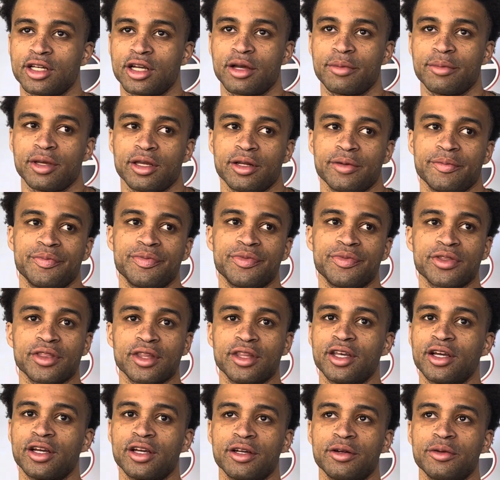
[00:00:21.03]
I mean,
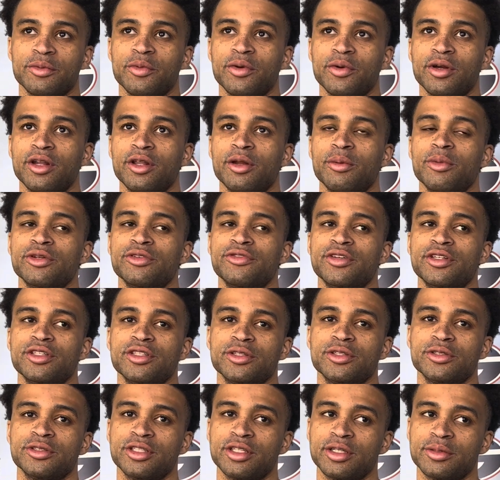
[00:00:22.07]
they're one of the most
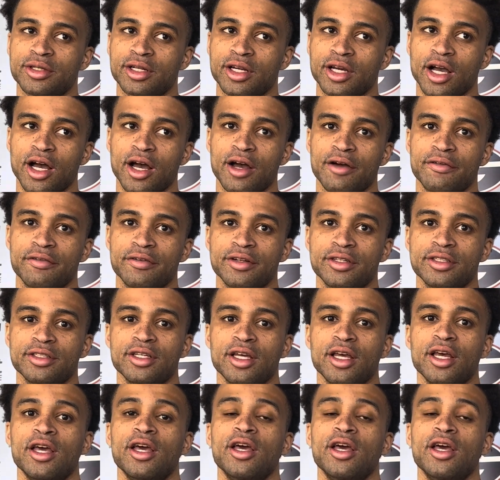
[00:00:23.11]
physical teams in the conference.